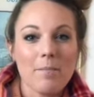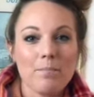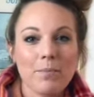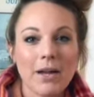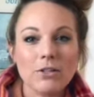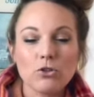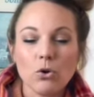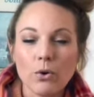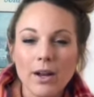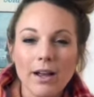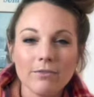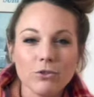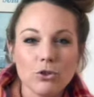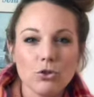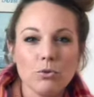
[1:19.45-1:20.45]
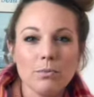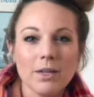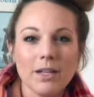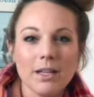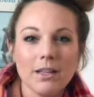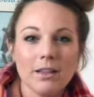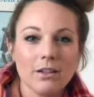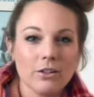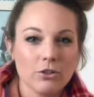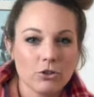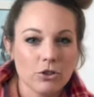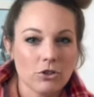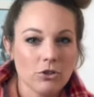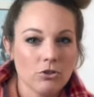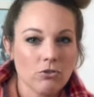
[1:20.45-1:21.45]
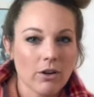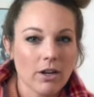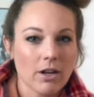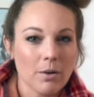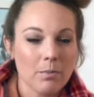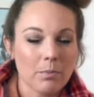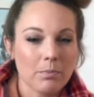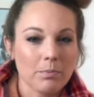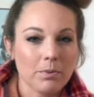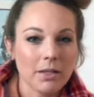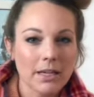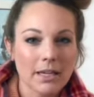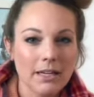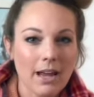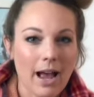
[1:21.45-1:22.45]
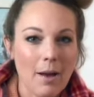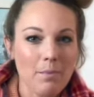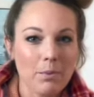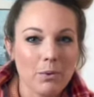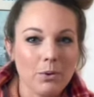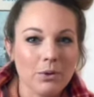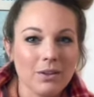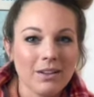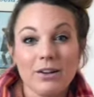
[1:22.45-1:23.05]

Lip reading: I don't have too many that are just straight up plain apple.